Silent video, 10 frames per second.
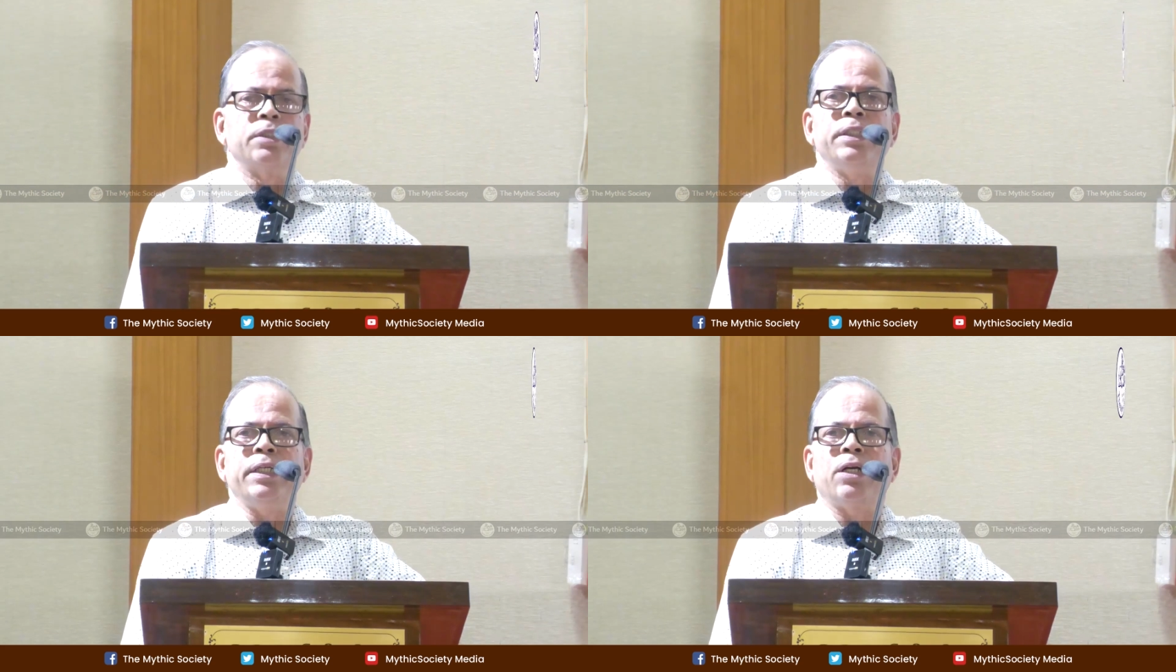
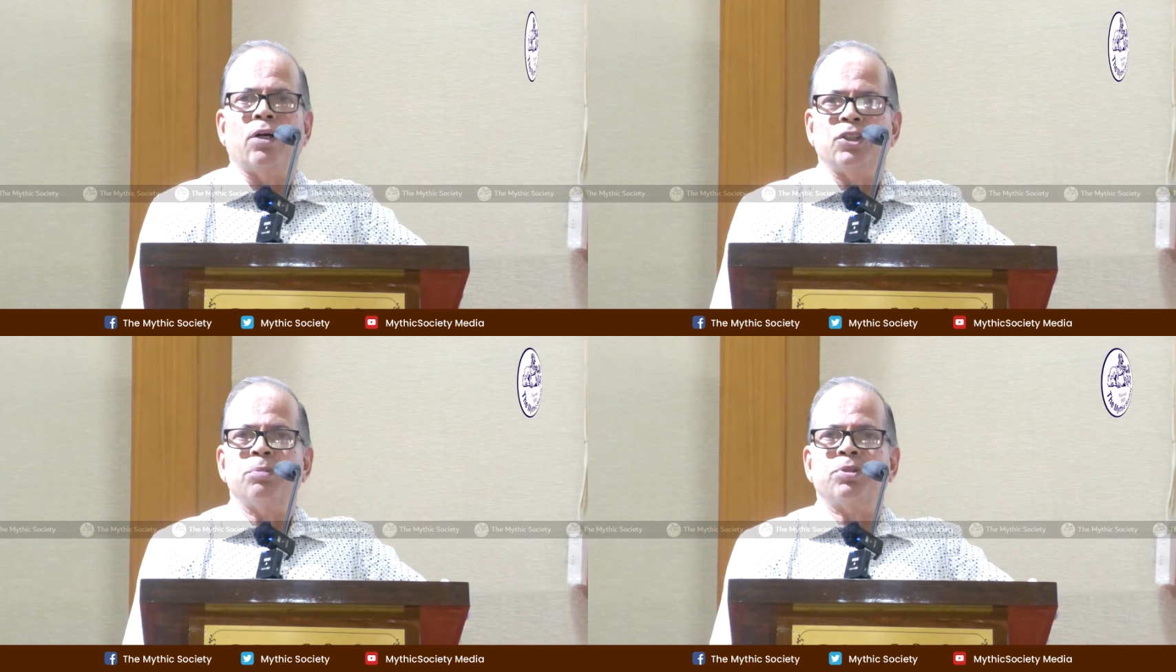the
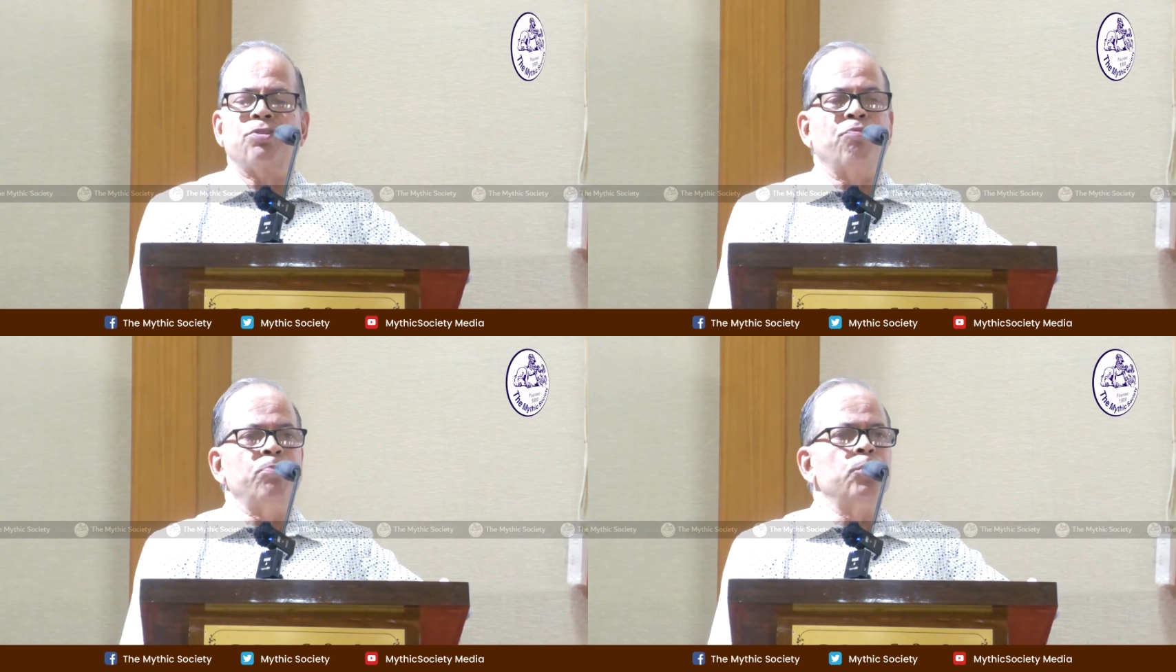
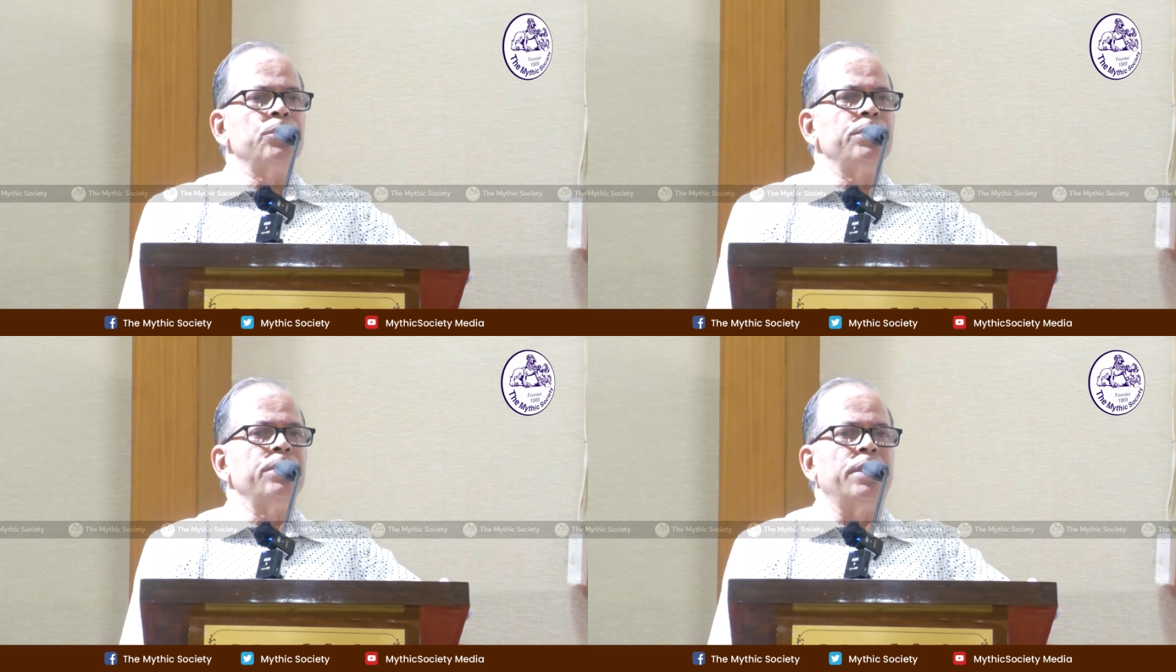concepts of
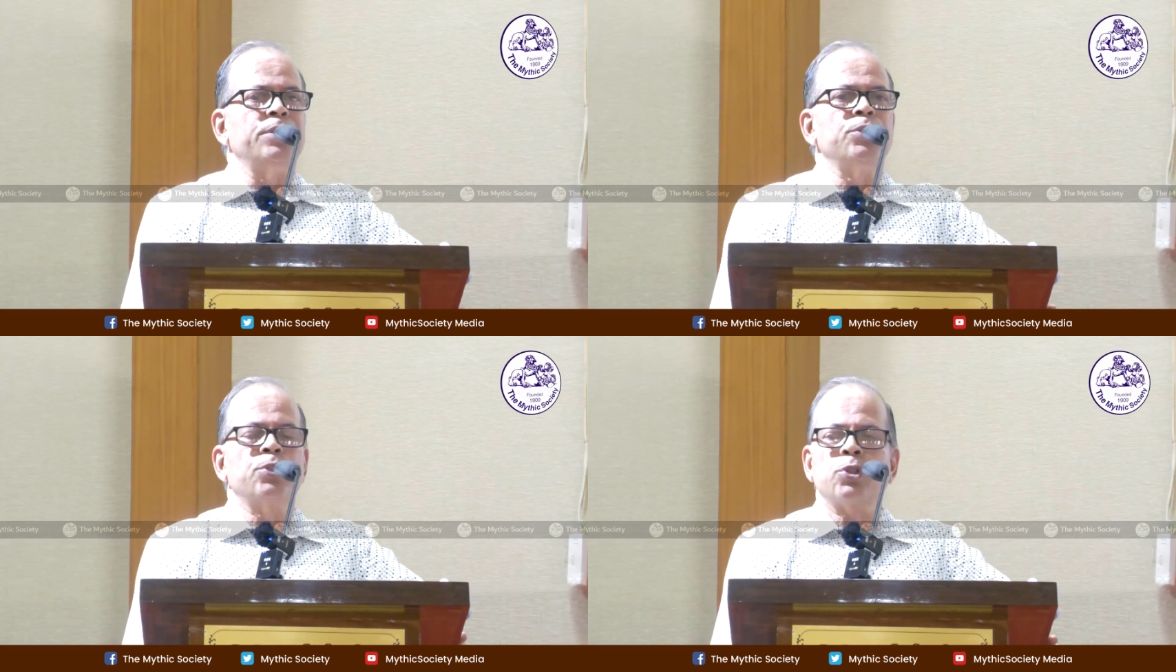beauty
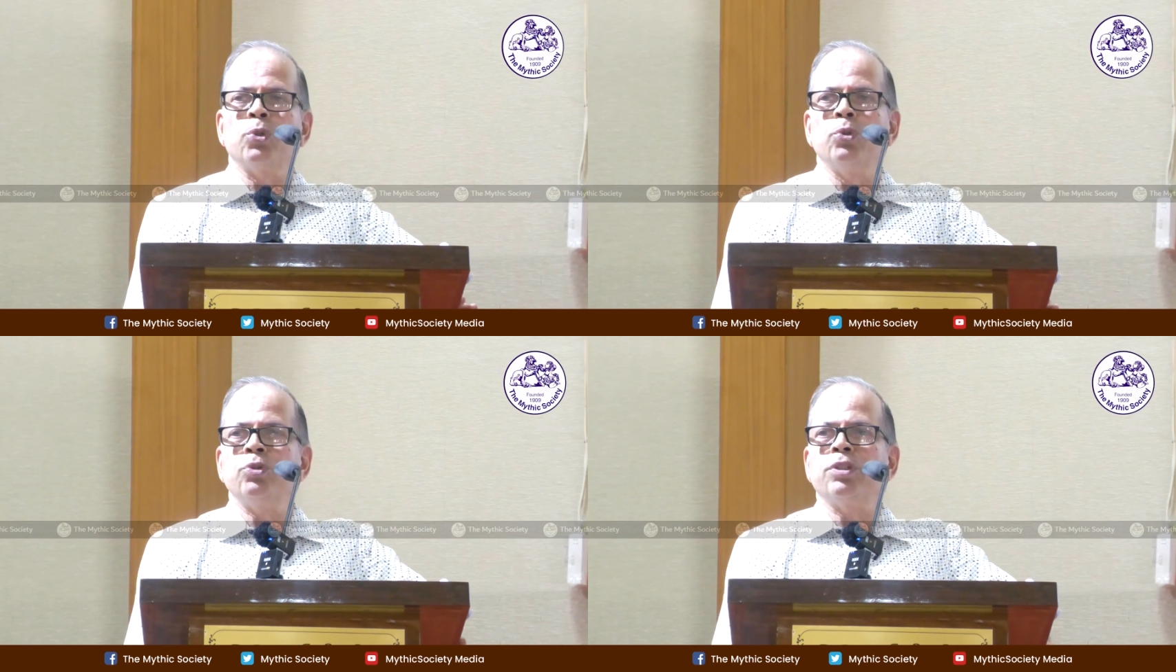and
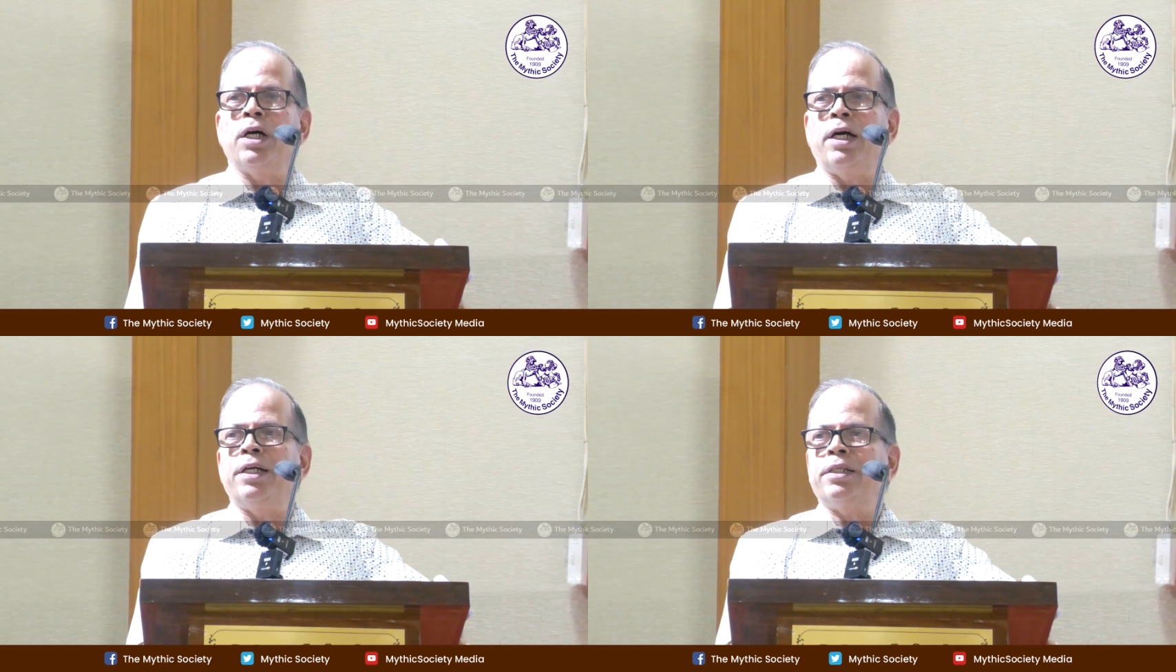
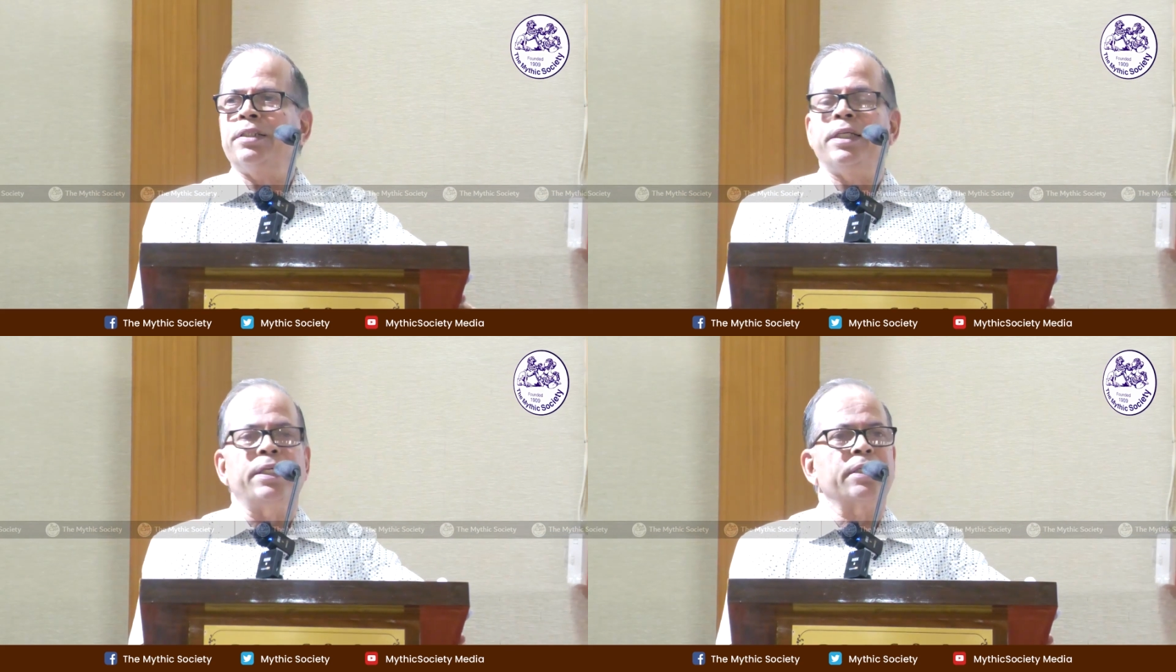truth
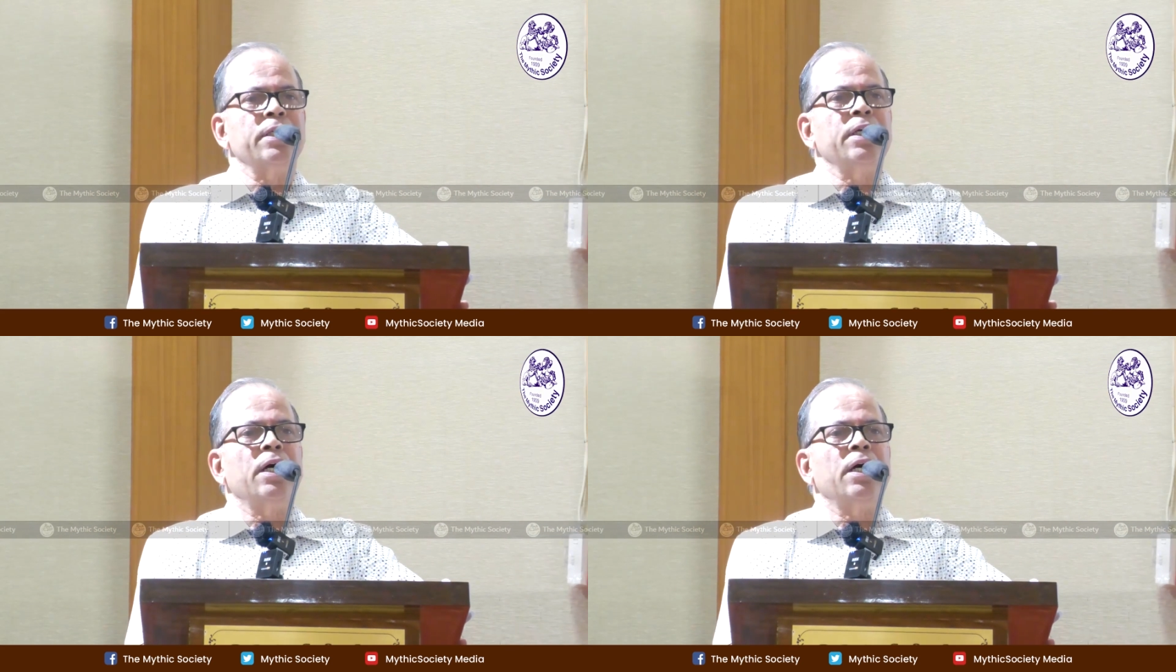at their